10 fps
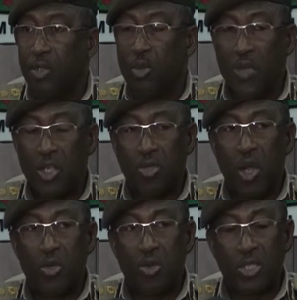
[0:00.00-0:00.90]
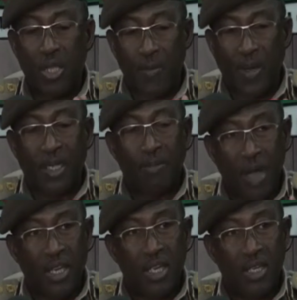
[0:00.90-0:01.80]
to make sure you separate
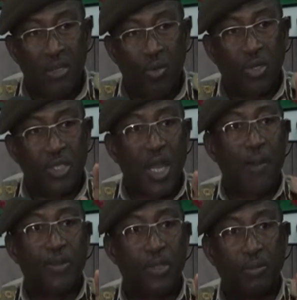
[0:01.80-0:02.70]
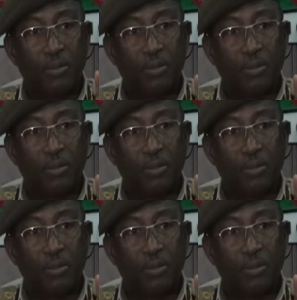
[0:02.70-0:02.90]
money with the staffs.